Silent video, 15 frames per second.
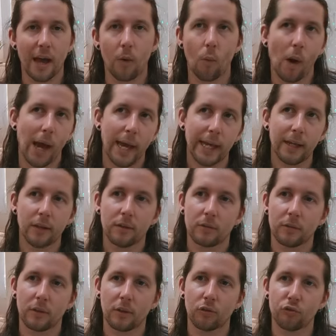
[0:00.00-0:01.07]
that way.
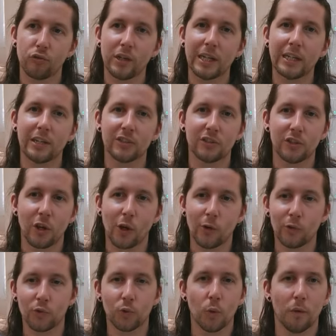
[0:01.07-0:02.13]
The tree just
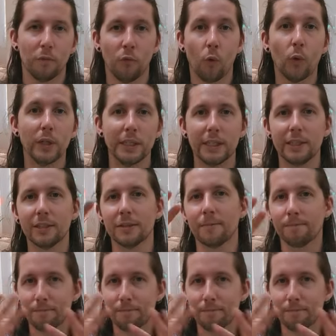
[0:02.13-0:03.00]
knows to avoid